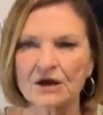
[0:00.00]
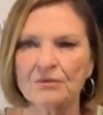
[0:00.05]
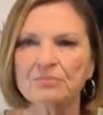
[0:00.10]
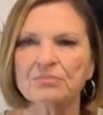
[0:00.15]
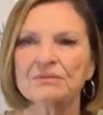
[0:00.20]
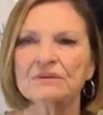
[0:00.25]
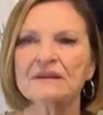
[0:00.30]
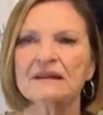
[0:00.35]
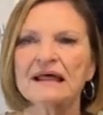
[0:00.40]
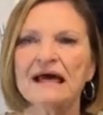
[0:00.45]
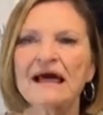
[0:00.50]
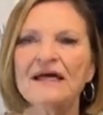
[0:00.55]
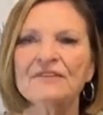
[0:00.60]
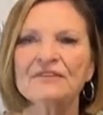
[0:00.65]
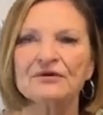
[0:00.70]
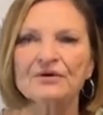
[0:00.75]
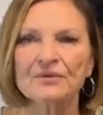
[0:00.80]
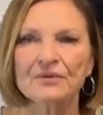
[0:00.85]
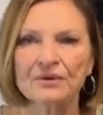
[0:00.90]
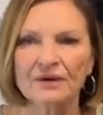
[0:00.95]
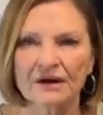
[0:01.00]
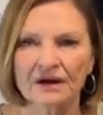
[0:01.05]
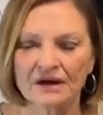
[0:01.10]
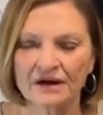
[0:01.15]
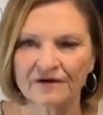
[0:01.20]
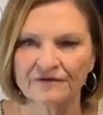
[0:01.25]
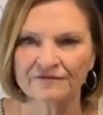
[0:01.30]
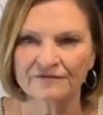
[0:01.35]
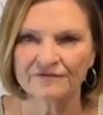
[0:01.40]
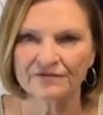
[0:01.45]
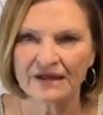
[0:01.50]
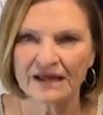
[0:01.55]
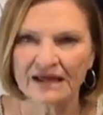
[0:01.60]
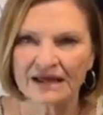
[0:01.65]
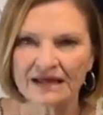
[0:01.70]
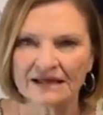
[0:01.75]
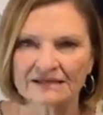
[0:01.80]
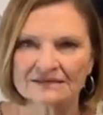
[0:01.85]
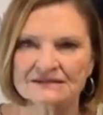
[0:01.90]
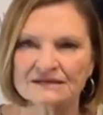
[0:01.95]
a plethora of
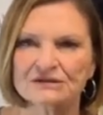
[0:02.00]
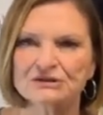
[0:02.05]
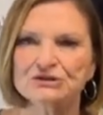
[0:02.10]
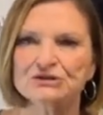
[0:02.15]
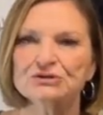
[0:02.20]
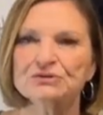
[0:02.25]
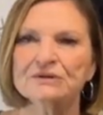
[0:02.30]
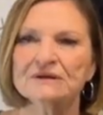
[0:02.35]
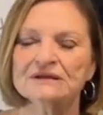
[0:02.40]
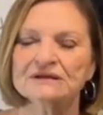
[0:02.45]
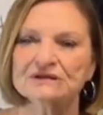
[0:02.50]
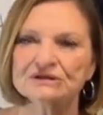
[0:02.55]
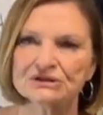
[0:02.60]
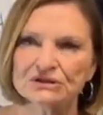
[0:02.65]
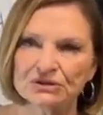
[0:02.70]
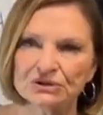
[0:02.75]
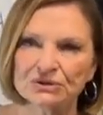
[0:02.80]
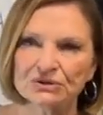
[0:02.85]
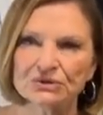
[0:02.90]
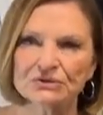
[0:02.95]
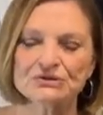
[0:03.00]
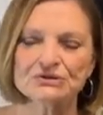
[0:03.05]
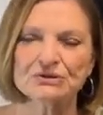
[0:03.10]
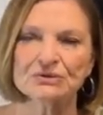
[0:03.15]
things that you can do